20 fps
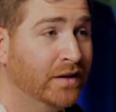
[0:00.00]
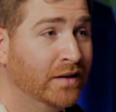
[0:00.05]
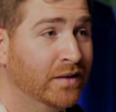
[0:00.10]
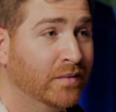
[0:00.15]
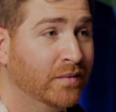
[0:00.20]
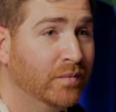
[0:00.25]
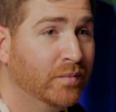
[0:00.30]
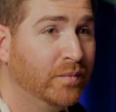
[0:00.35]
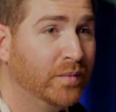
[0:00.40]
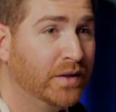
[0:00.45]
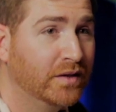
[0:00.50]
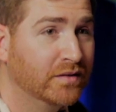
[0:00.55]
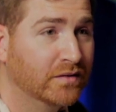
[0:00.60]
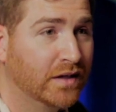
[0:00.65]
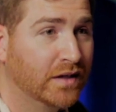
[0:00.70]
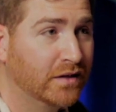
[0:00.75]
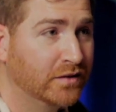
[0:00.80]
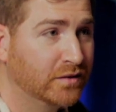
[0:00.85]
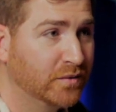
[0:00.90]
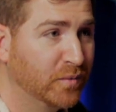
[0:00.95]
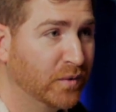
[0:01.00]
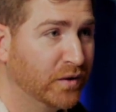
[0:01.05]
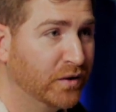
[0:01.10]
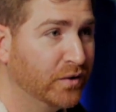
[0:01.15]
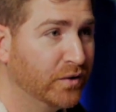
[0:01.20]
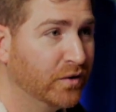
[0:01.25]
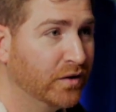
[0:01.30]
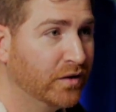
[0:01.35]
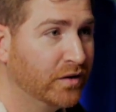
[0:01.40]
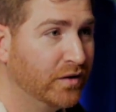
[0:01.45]
But as an
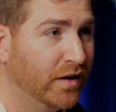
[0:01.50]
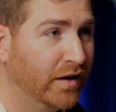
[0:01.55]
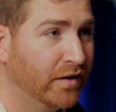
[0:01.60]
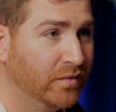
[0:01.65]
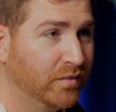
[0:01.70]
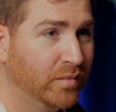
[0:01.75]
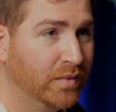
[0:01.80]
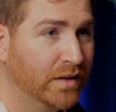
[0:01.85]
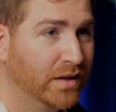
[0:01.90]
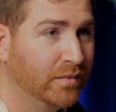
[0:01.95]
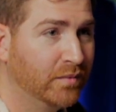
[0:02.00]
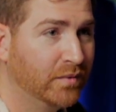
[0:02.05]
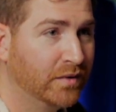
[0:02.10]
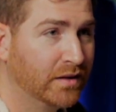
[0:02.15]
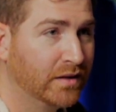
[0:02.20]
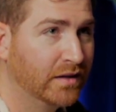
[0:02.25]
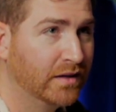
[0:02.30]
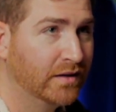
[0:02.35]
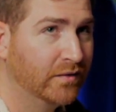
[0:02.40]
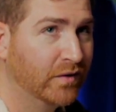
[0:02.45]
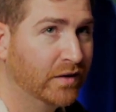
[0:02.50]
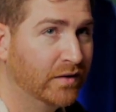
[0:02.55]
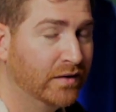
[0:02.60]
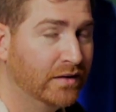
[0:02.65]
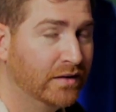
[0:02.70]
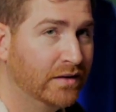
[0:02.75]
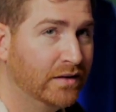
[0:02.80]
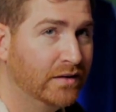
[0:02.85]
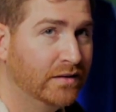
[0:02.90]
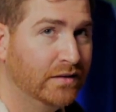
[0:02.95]
entrepreneur, you have to be able to
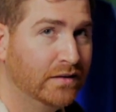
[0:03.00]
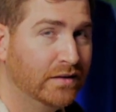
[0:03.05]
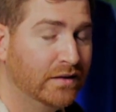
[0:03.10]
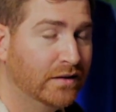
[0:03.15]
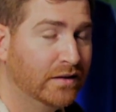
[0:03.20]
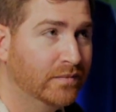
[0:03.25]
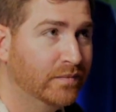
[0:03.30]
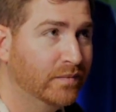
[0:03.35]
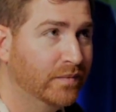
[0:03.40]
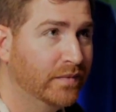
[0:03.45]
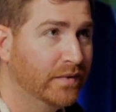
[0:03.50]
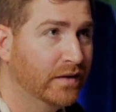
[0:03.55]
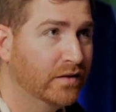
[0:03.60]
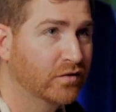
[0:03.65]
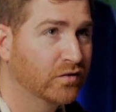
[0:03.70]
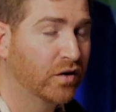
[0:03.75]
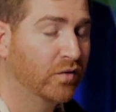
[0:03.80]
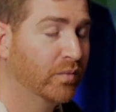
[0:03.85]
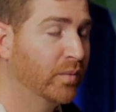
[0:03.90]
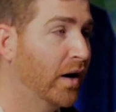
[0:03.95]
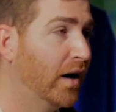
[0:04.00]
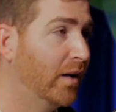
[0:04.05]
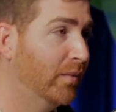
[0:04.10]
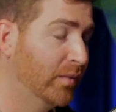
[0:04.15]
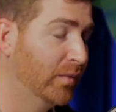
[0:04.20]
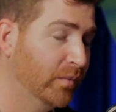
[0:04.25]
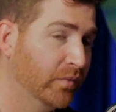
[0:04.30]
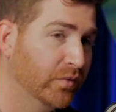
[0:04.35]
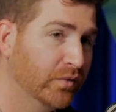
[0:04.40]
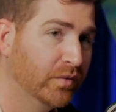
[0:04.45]
solve
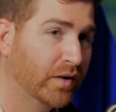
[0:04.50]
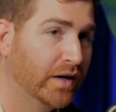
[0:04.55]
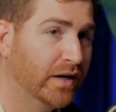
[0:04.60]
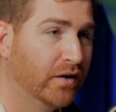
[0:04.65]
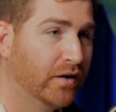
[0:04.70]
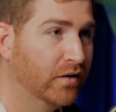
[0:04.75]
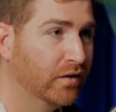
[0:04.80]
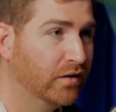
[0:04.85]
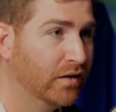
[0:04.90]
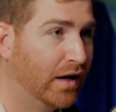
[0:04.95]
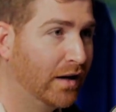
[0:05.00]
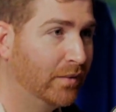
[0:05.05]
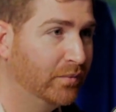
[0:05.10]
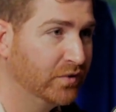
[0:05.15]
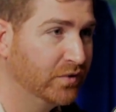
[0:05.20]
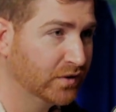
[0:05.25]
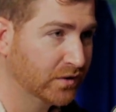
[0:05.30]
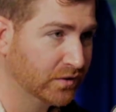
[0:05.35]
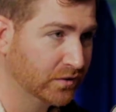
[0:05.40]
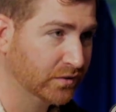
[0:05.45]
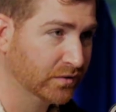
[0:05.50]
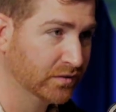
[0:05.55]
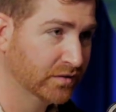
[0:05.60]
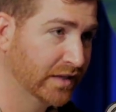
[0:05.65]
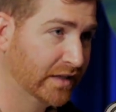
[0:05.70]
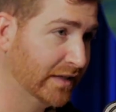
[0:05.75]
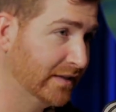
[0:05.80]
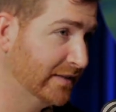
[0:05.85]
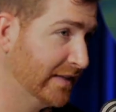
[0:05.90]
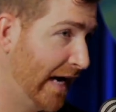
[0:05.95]
problems, right? Hurdle obstacles and
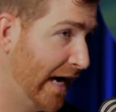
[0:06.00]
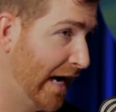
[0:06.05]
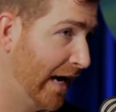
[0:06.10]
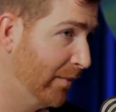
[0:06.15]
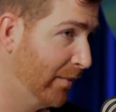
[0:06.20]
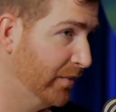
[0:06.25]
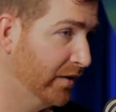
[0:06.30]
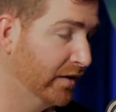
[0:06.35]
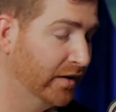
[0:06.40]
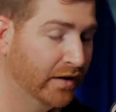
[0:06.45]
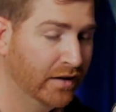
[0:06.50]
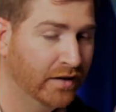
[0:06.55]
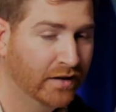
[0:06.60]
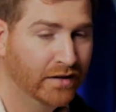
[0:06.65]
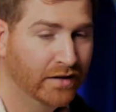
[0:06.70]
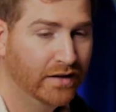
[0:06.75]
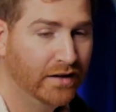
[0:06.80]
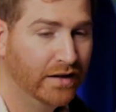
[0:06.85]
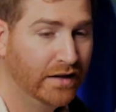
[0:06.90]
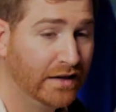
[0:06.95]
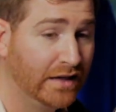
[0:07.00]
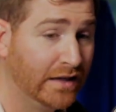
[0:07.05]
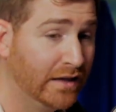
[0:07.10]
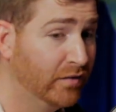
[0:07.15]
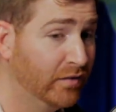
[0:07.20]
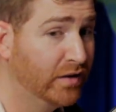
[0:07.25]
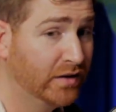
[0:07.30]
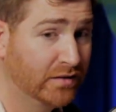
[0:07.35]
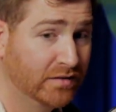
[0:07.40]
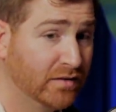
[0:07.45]
adapt. And
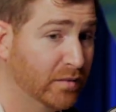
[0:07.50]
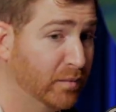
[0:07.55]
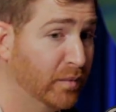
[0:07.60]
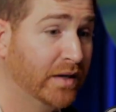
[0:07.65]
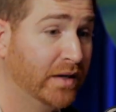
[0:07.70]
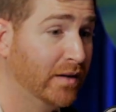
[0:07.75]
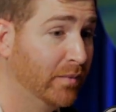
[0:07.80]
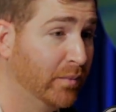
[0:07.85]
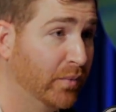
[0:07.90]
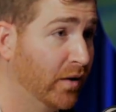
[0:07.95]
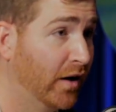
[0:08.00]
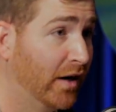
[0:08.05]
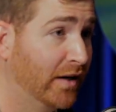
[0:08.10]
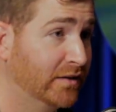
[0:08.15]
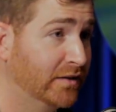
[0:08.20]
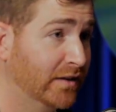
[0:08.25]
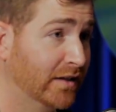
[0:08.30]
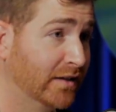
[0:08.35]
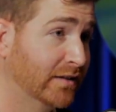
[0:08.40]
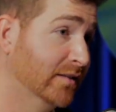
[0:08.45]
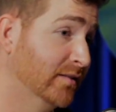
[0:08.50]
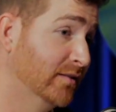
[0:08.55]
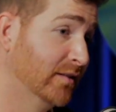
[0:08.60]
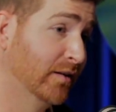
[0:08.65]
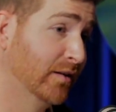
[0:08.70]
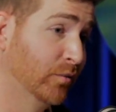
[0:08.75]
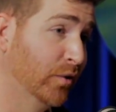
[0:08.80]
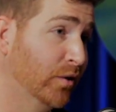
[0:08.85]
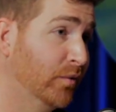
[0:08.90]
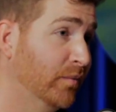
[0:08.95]
giving somebody a project and saying,
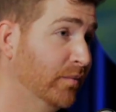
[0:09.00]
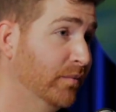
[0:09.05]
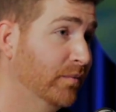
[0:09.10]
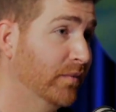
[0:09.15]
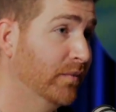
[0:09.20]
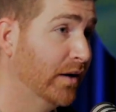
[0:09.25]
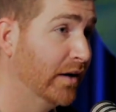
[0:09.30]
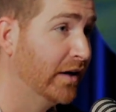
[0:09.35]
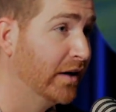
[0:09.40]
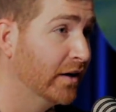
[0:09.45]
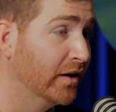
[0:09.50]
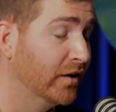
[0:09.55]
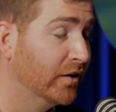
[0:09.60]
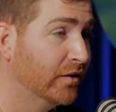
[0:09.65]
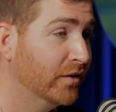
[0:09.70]
well, here you go,